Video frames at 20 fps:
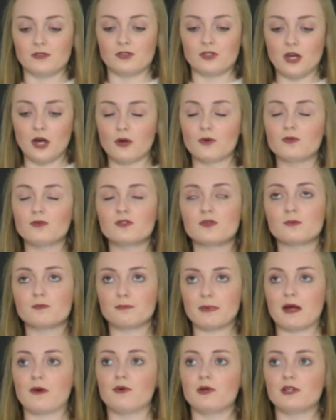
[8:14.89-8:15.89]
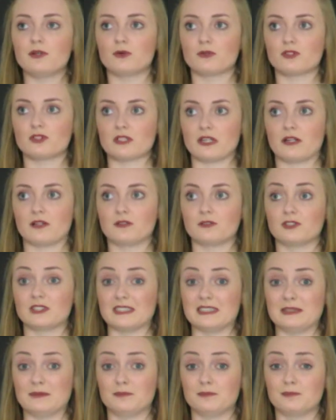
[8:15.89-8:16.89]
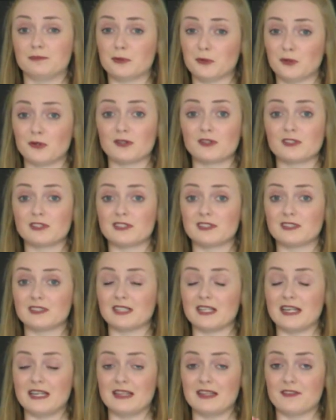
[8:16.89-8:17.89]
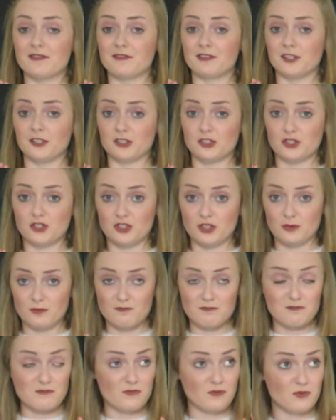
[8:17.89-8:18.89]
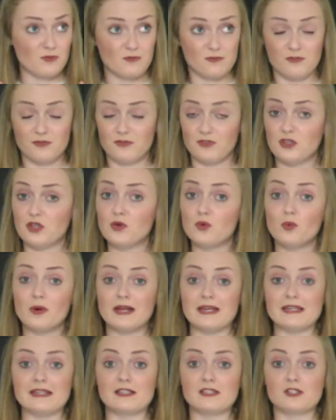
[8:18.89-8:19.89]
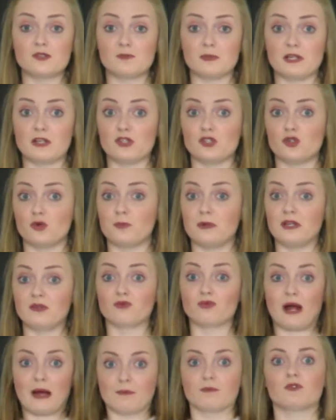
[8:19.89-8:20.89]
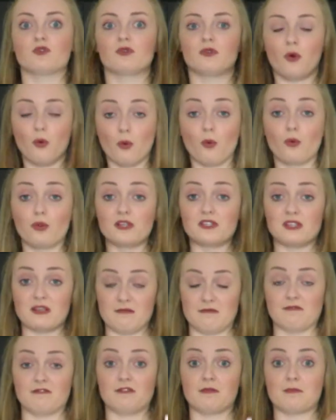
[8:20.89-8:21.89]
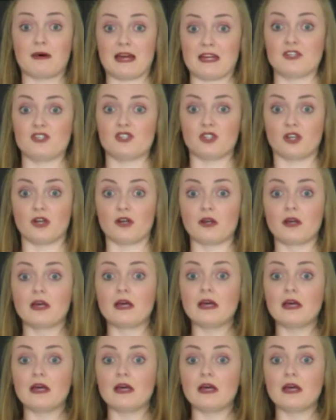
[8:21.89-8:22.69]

don't bury yourselves in books in the first few weeks because you're being rammed with all this information.